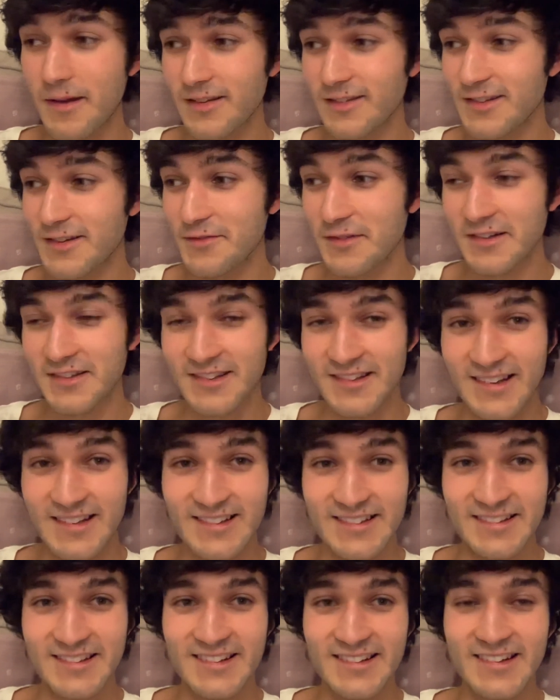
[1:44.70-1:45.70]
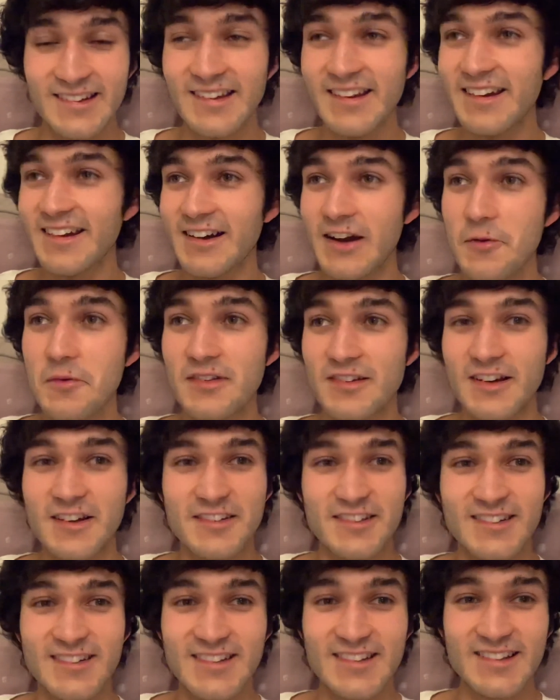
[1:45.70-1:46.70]
Messi versus England, isn't it? Home is
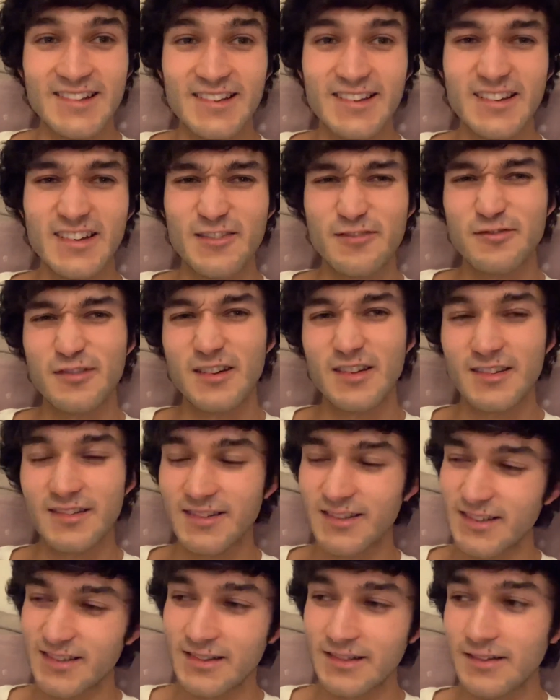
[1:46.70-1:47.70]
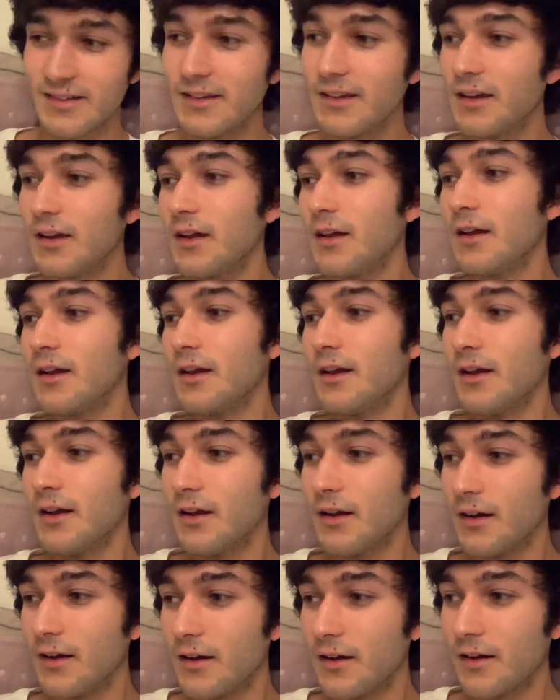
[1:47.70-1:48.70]
Argentina, and it? France, I don't know.
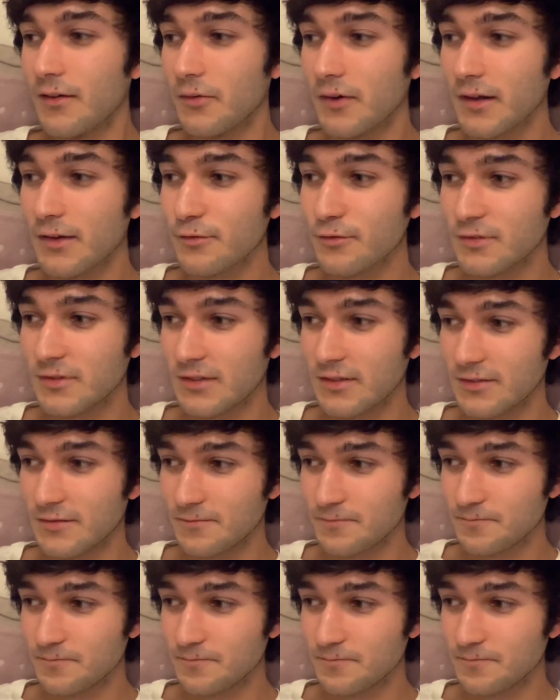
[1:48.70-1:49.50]
Whatever, in it.